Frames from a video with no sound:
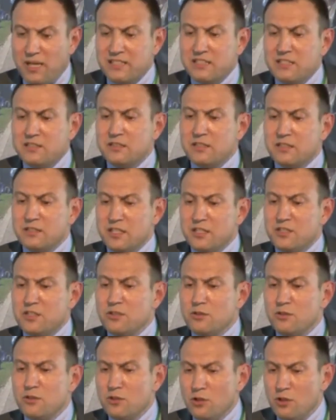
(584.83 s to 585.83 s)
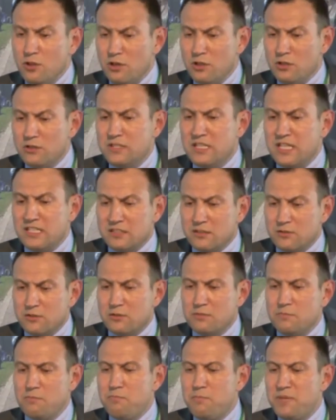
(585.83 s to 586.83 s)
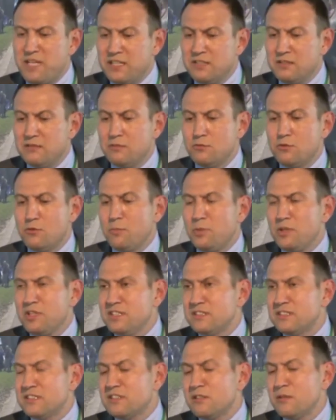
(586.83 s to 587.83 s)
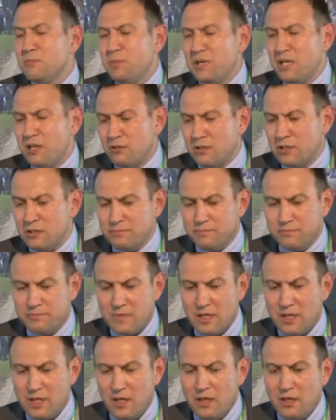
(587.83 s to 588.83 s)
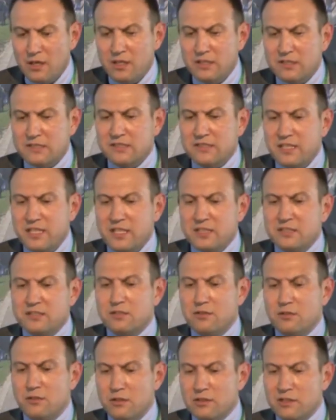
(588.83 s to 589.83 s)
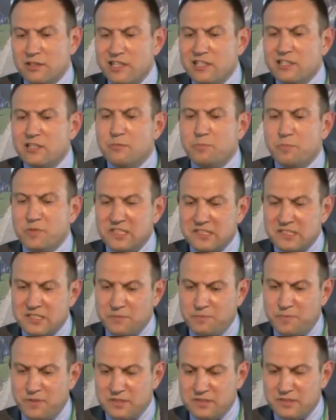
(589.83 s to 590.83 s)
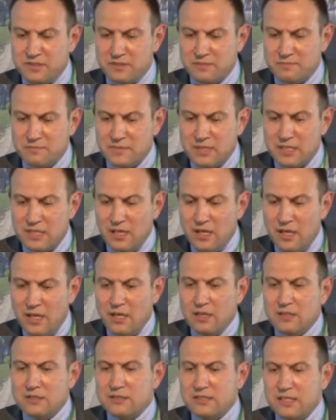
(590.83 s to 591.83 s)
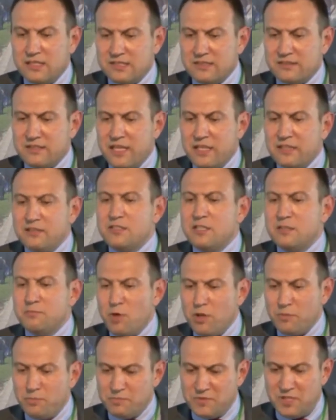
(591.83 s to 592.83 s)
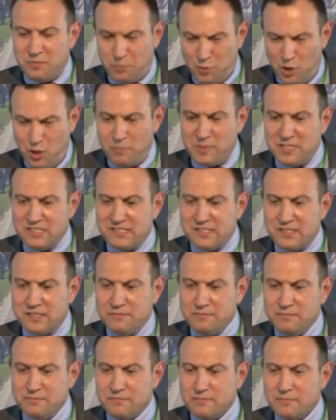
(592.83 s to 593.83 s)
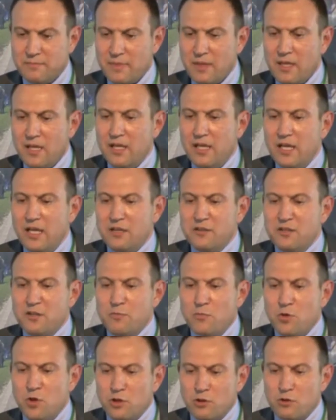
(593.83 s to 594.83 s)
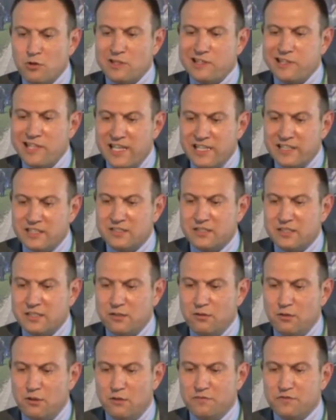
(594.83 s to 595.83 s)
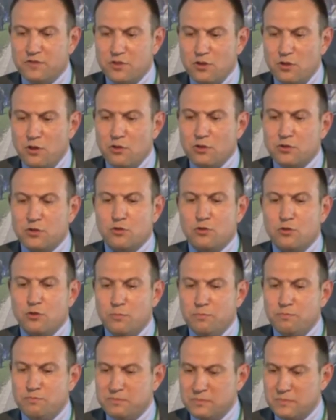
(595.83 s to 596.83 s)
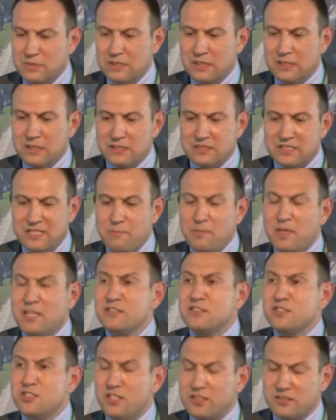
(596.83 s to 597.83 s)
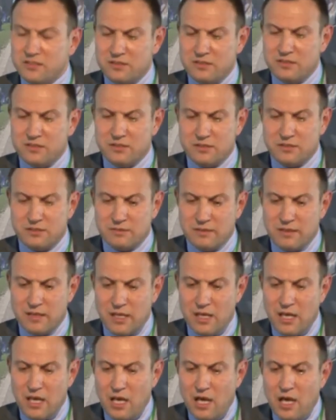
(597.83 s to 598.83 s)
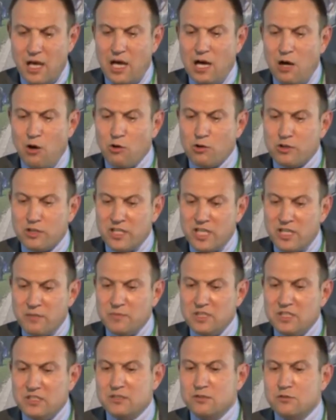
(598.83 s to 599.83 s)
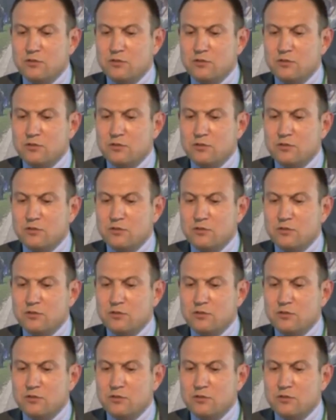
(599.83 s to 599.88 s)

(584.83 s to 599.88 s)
But international law does not bend to political power. It stands on legal principles, sustained diplomacy, and the moral clarity of those who demand justice. Our claim